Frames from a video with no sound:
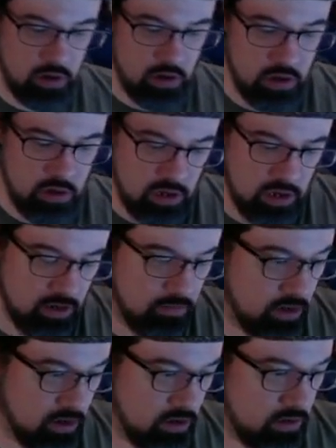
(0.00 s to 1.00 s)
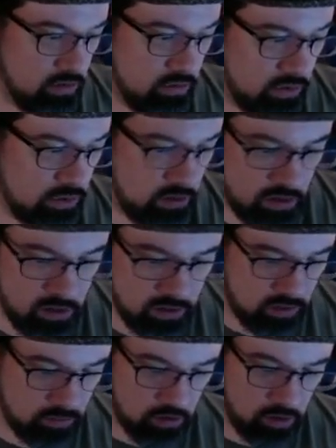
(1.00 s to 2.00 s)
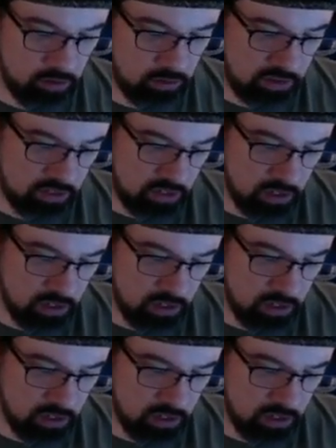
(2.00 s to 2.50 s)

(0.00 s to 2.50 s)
And I'm going to use some glue stick.